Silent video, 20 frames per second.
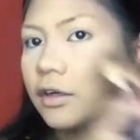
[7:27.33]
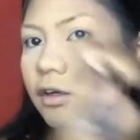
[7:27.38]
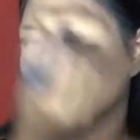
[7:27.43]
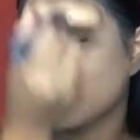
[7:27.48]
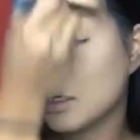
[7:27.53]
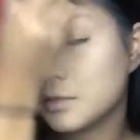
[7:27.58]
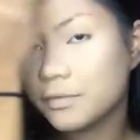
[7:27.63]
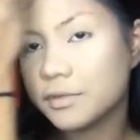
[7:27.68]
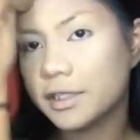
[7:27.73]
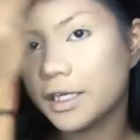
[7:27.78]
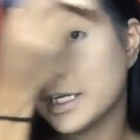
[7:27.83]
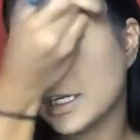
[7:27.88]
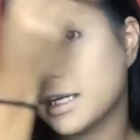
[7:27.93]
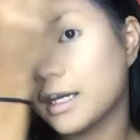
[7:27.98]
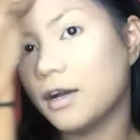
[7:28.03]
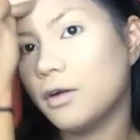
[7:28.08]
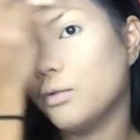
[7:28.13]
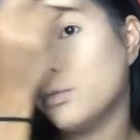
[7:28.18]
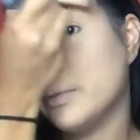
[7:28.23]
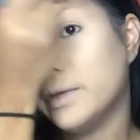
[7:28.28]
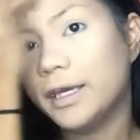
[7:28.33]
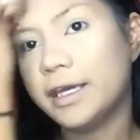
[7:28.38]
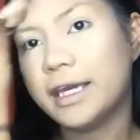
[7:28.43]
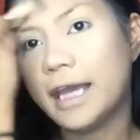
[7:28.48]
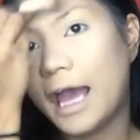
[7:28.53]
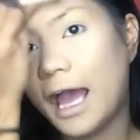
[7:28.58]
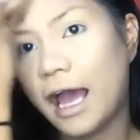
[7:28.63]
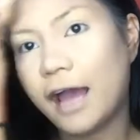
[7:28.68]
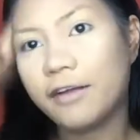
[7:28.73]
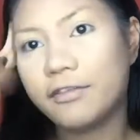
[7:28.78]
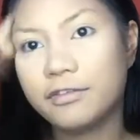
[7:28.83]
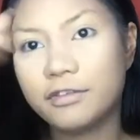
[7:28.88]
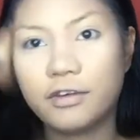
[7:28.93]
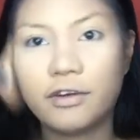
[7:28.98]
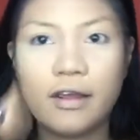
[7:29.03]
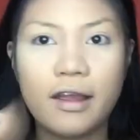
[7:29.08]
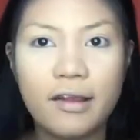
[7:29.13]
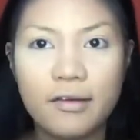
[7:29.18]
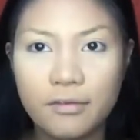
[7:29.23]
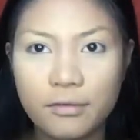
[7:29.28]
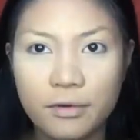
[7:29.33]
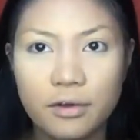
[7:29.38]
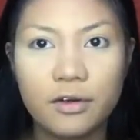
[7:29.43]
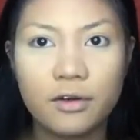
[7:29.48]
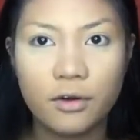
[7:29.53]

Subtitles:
It comes like a week after everyone